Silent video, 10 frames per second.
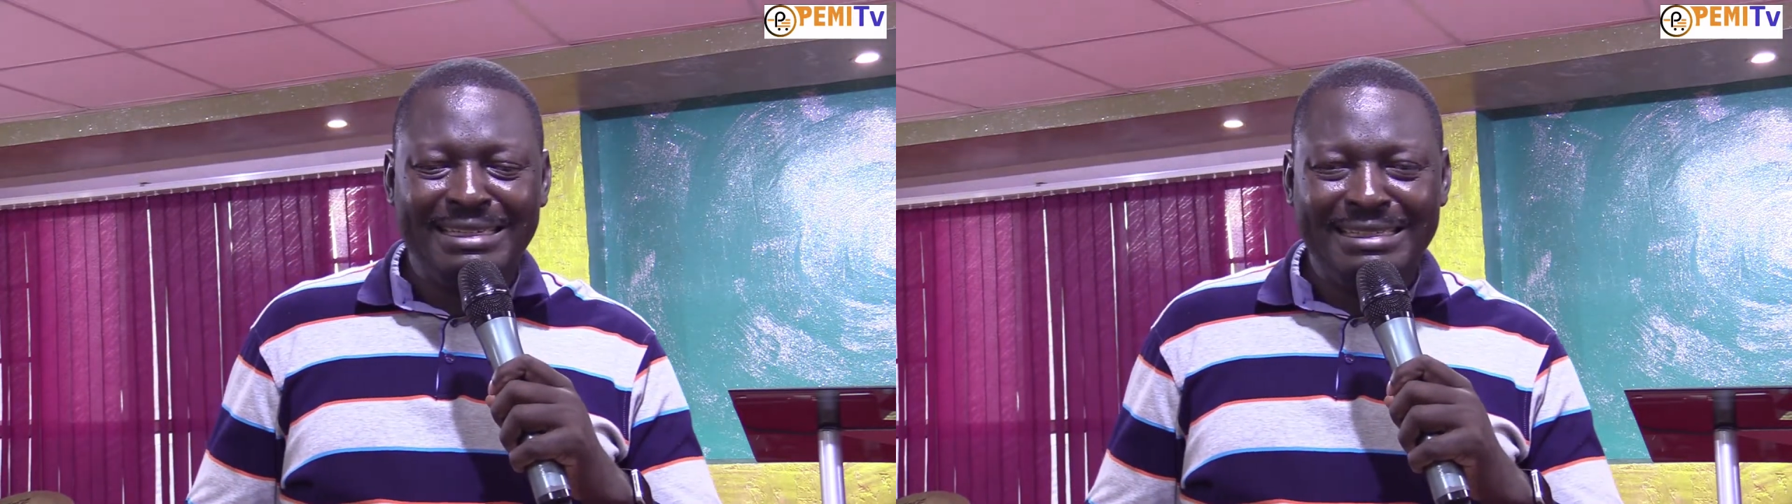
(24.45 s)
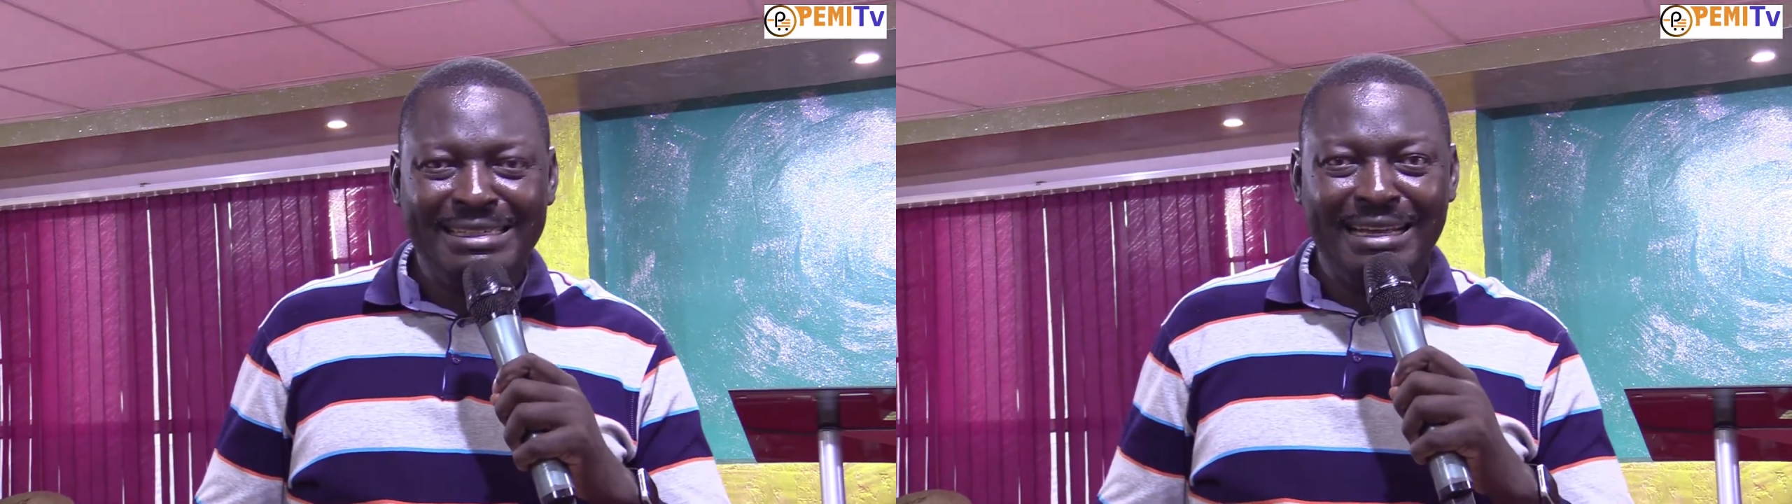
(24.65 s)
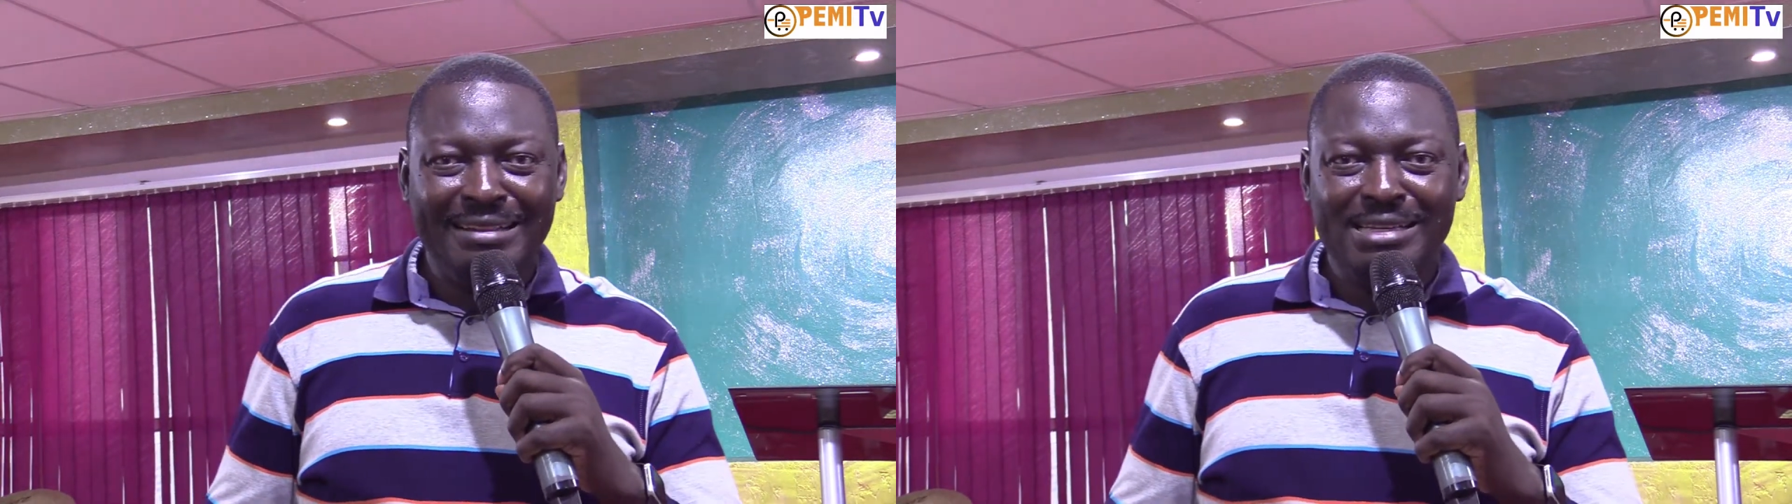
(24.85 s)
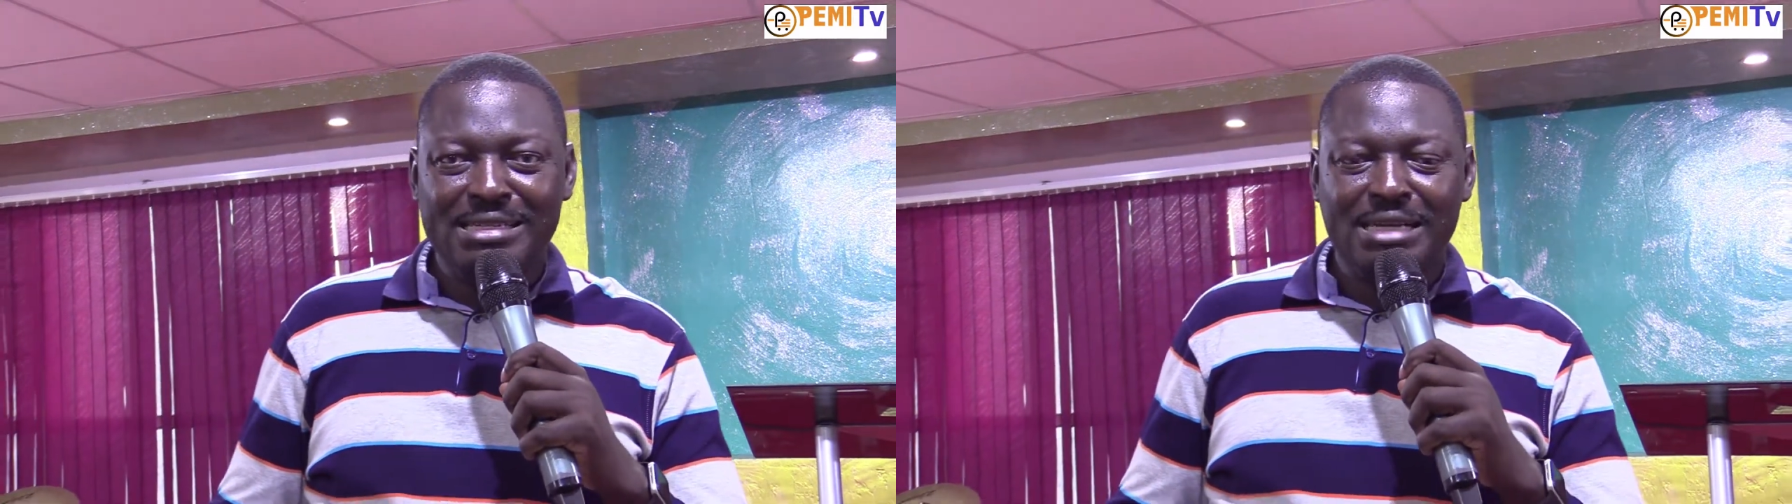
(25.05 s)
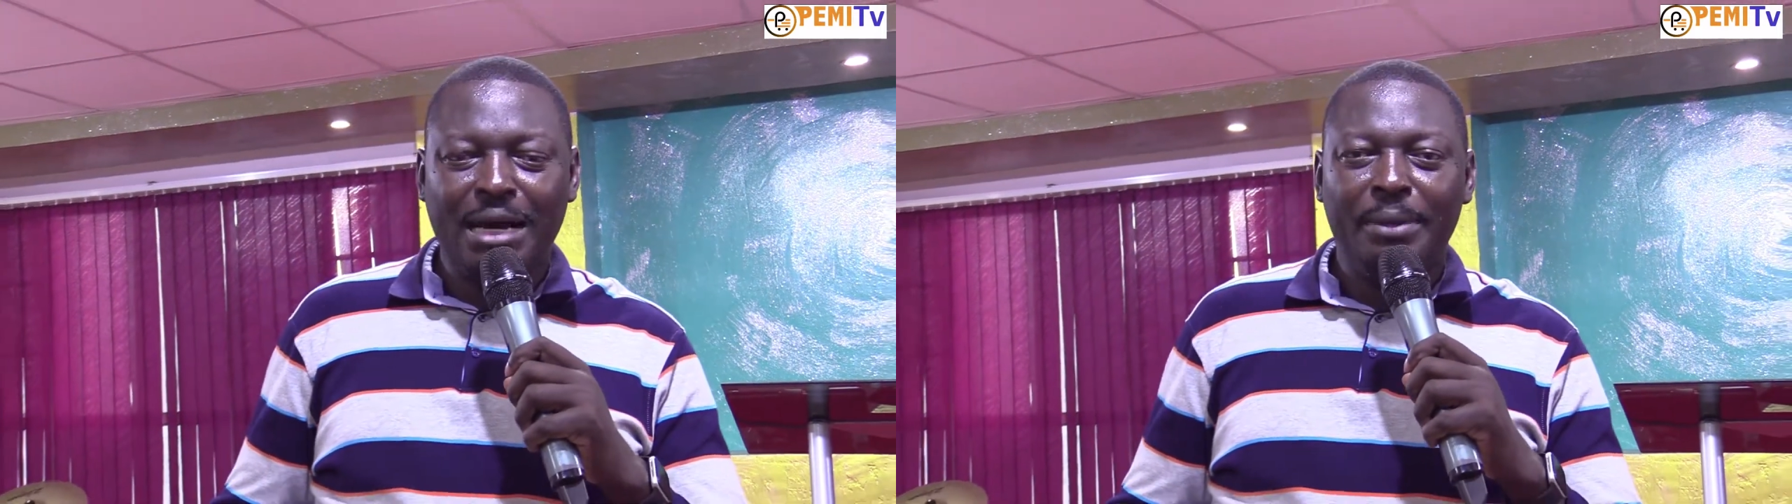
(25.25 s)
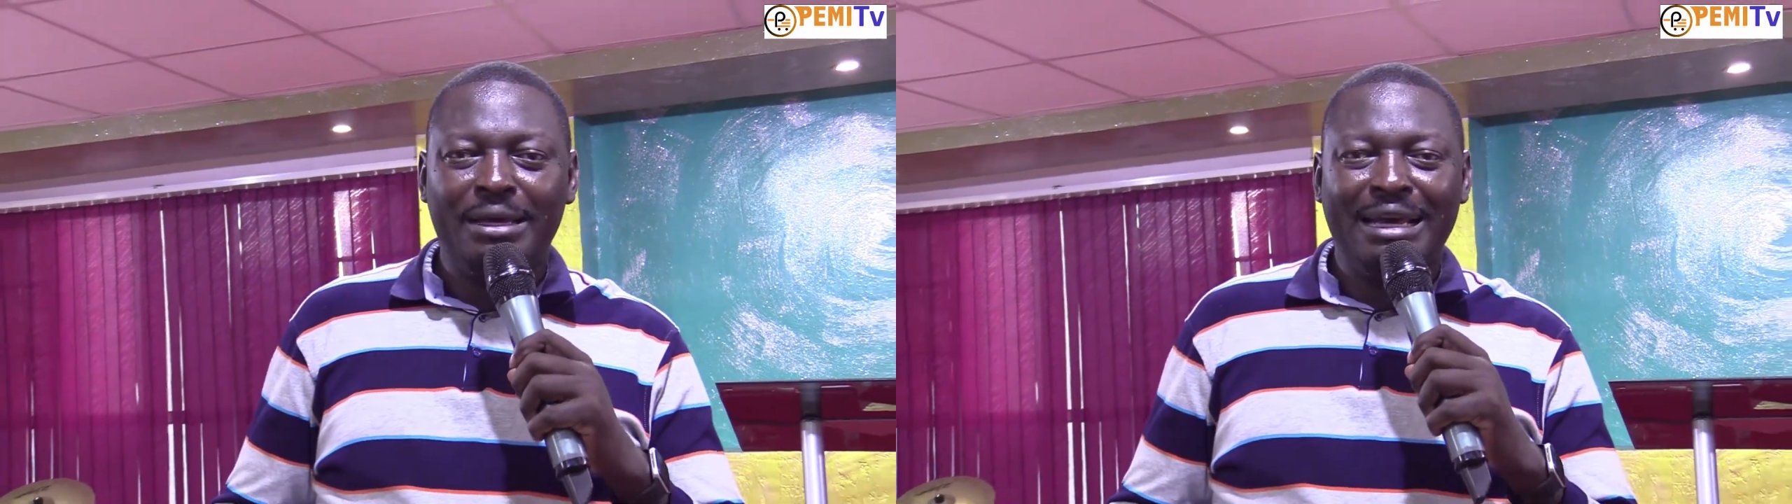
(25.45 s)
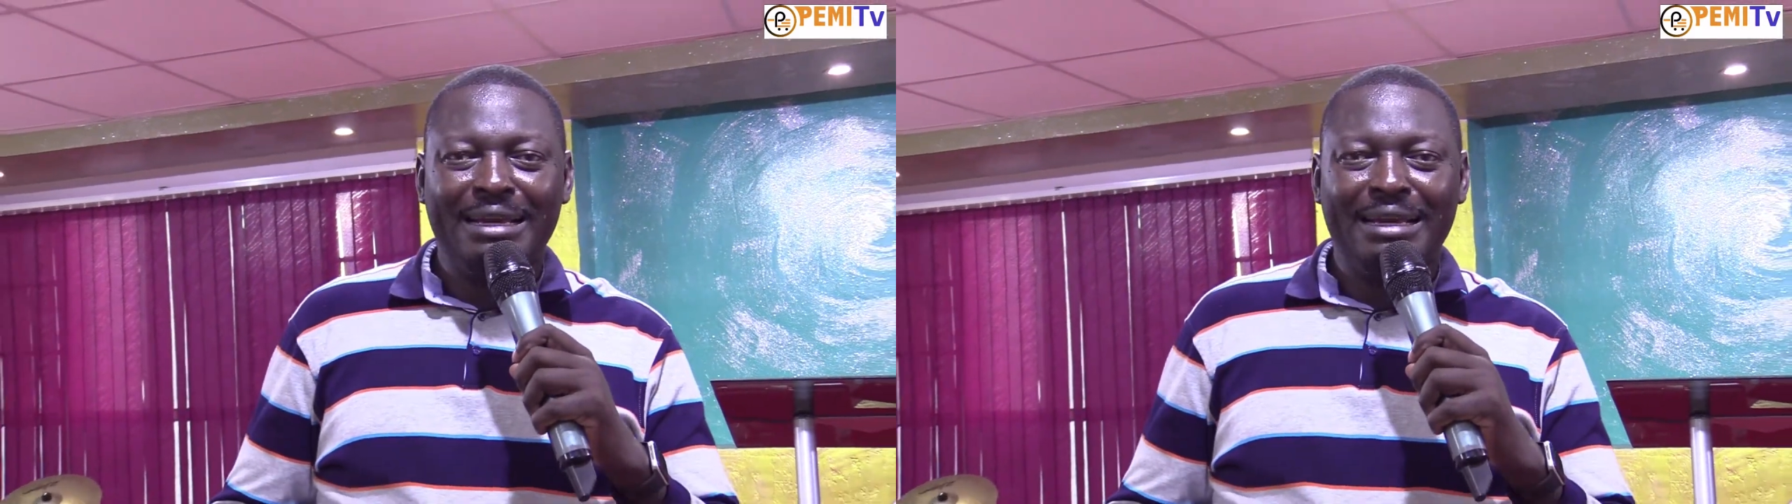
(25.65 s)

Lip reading: it in this coming